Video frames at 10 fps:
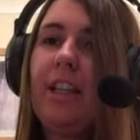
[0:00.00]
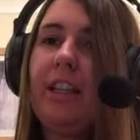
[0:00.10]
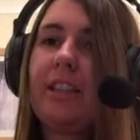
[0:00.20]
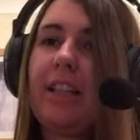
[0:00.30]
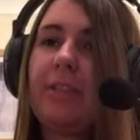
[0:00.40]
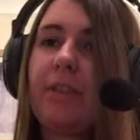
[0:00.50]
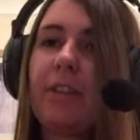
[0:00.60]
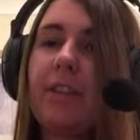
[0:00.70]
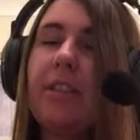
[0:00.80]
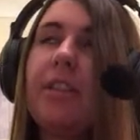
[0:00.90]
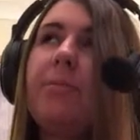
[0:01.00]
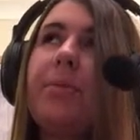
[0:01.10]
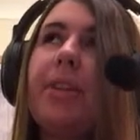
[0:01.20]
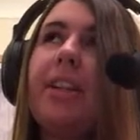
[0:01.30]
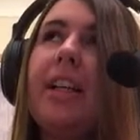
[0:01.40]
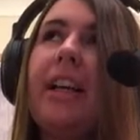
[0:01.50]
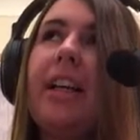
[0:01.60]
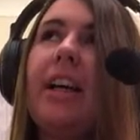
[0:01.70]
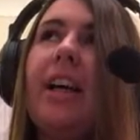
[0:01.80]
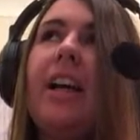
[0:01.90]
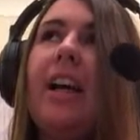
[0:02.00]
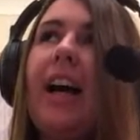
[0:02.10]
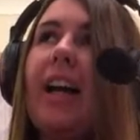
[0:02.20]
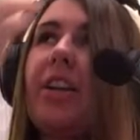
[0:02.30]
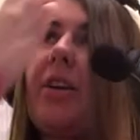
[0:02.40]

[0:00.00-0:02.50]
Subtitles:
in this era. But I don't